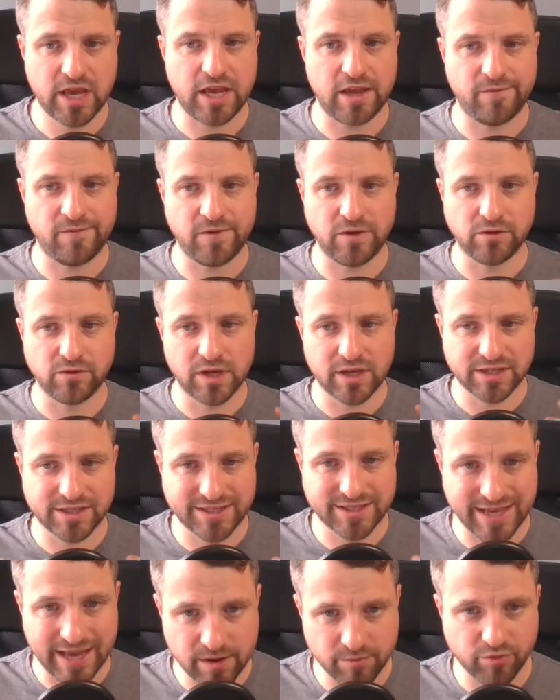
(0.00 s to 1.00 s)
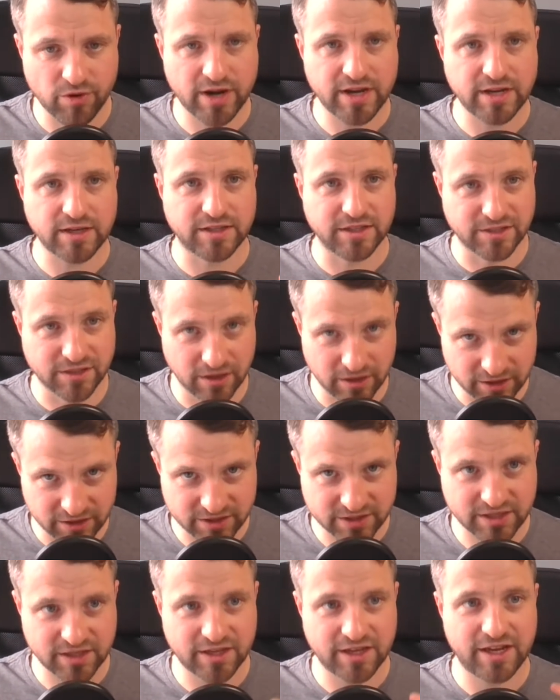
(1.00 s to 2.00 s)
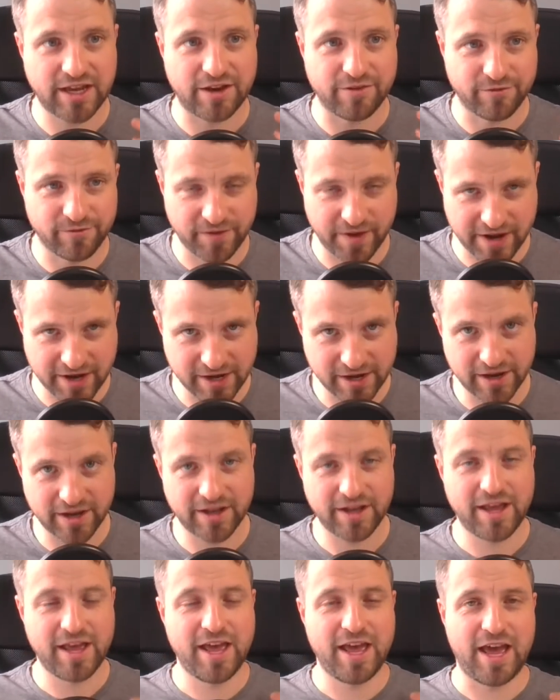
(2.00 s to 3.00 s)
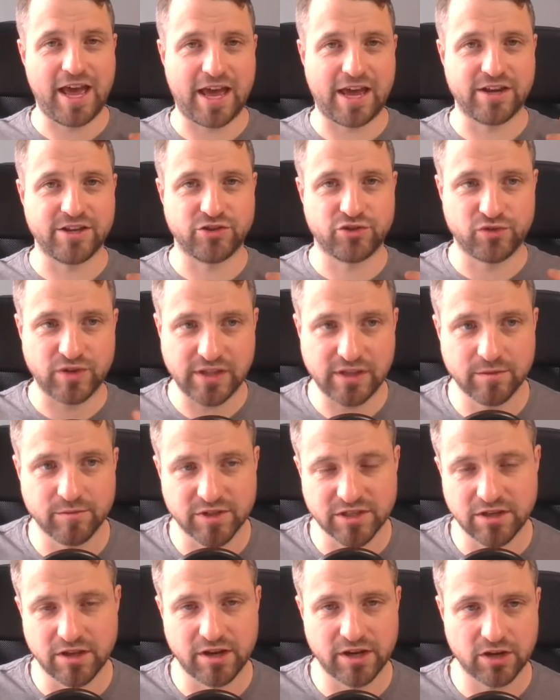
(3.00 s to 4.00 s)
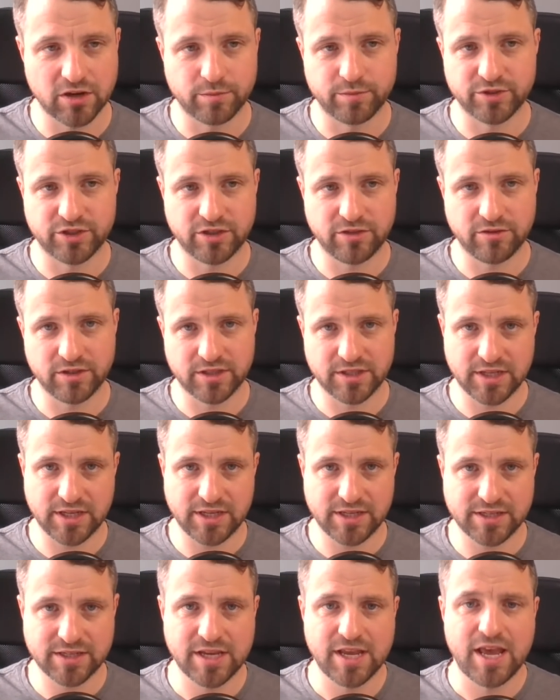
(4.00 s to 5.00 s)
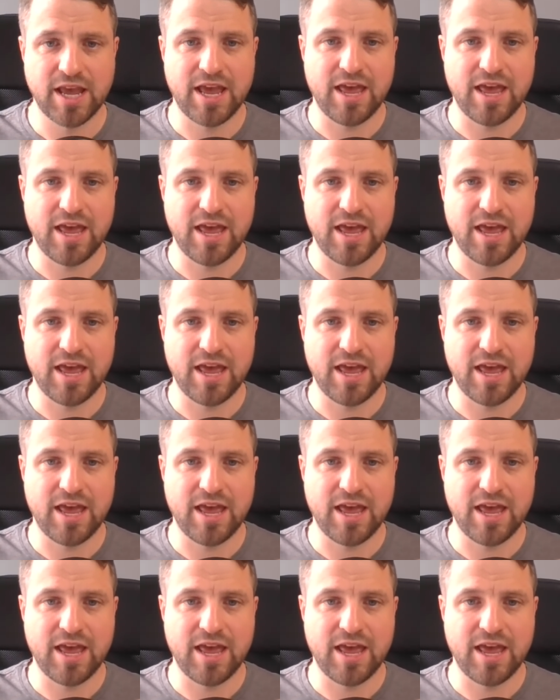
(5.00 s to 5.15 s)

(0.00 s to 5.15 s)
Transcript: If you celebrate disaster and failure and treat them as learning opportunities,